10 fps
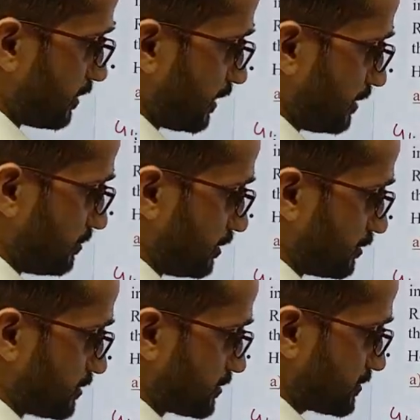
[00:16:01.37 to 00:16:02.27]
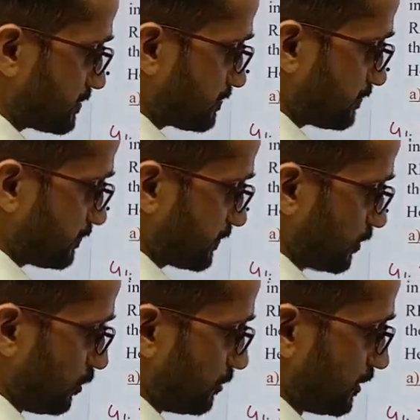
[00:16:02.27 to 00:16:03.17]
liabilities
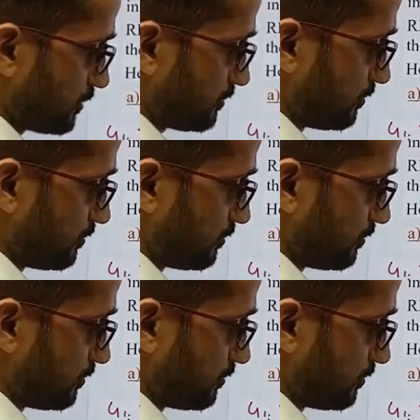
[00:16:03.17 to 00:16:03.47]
of the